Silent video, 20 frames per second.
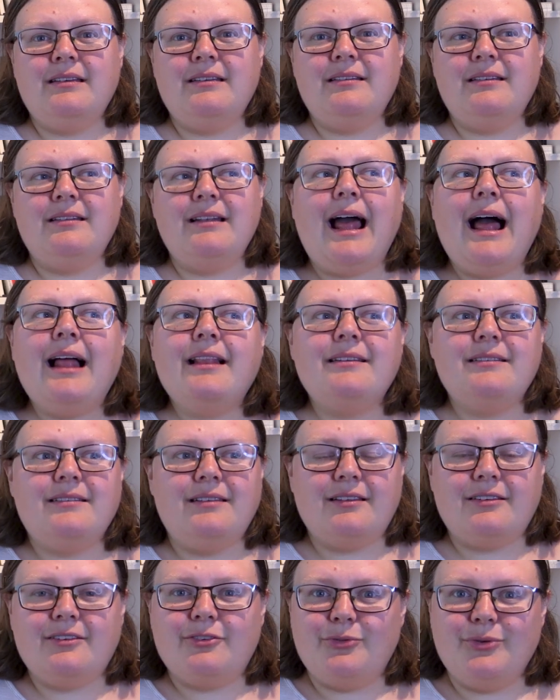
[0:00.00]
And Alan
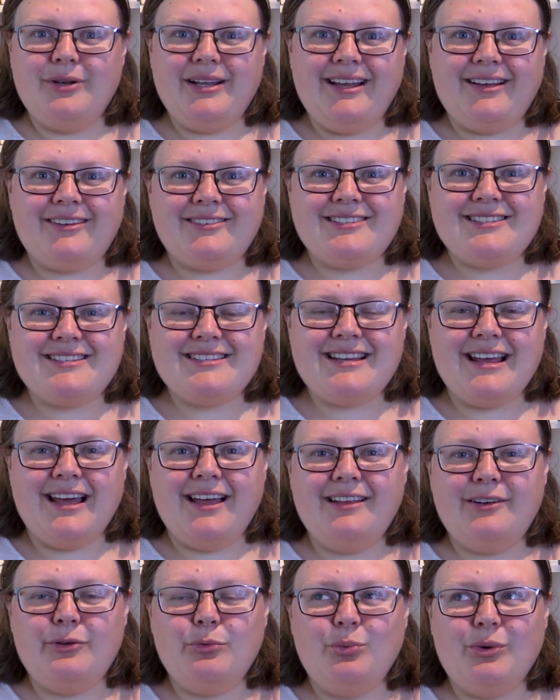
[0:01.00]
doesn't really
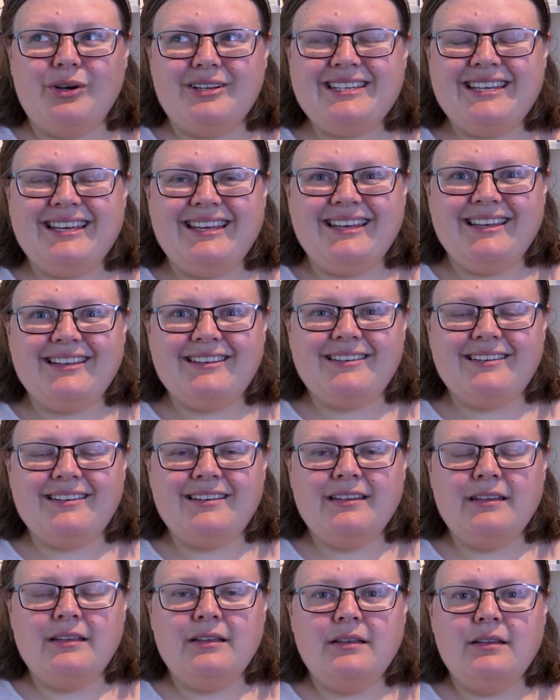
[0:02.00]
understand what he
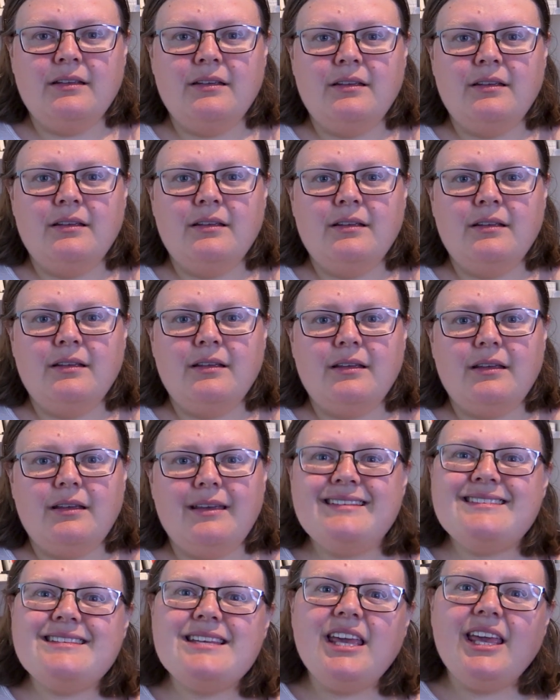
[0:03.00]
is.
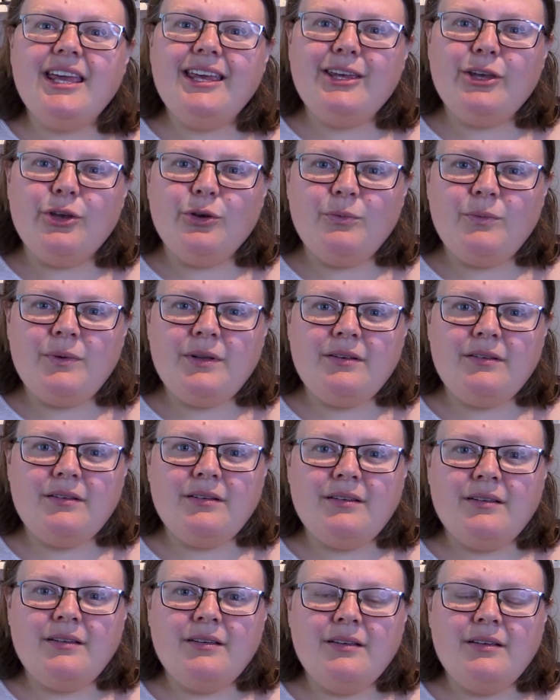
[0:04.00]
Is he human?
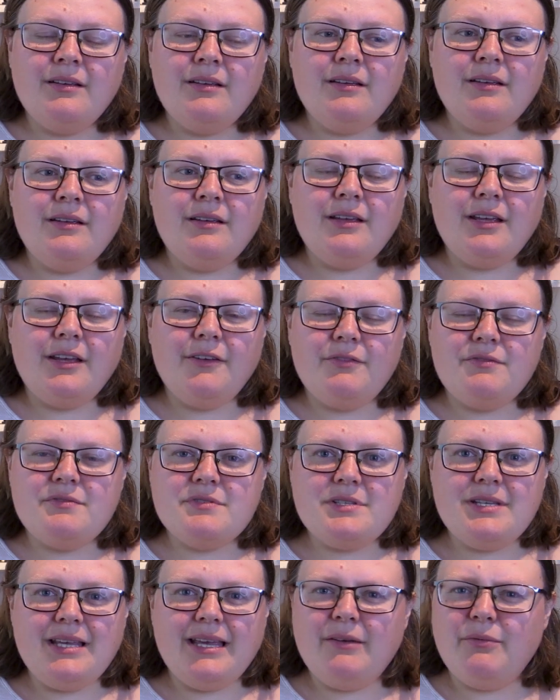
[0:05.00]

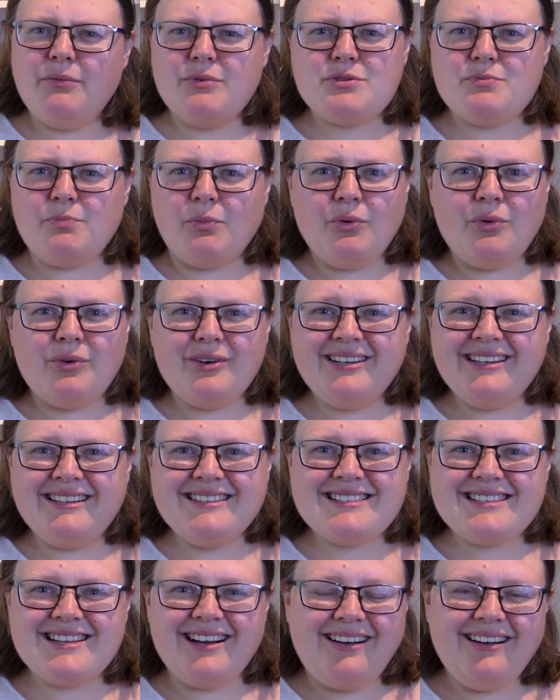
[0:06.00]
He was born
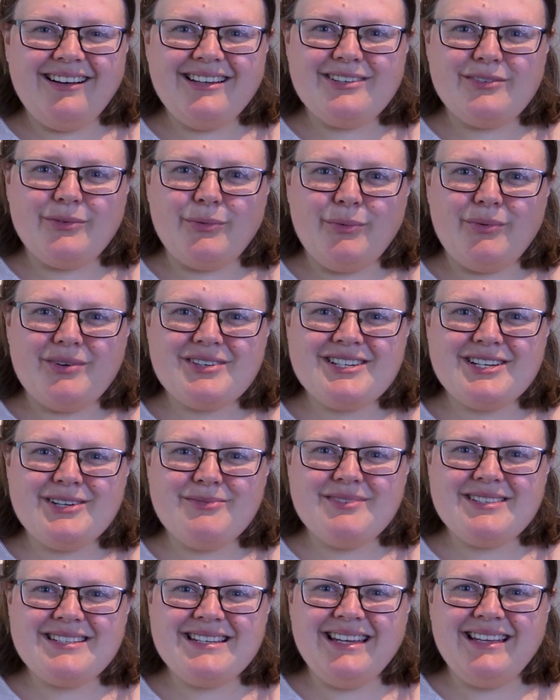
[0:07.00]
inside of a washing
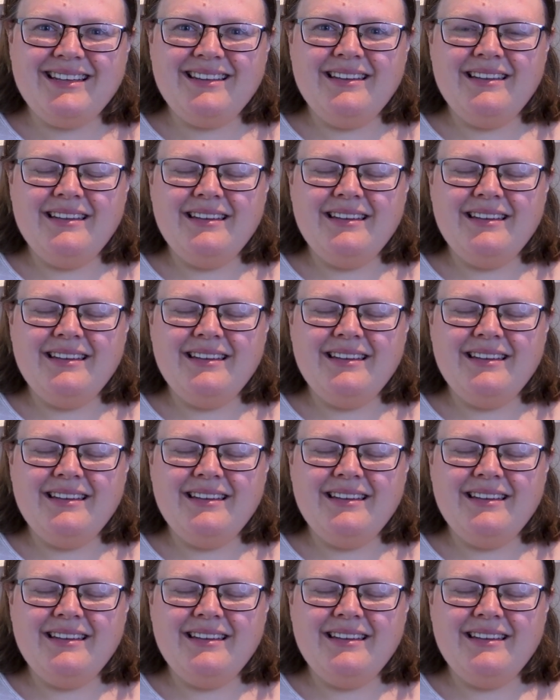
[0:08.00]
machine?